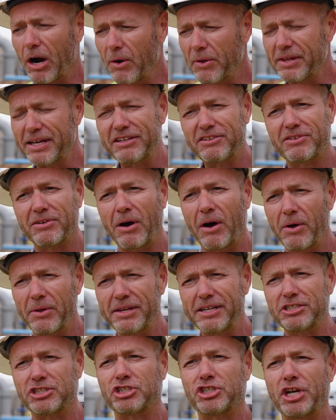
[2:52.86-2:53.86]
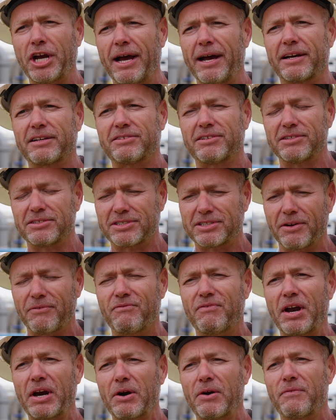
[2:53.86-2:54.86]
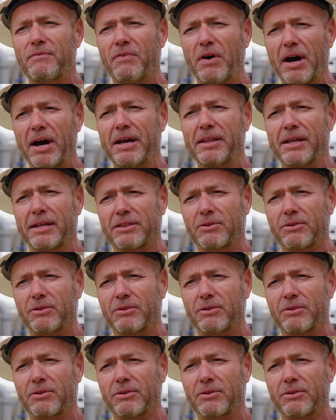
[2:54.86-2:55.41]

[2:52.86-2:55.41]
all these checks is to verify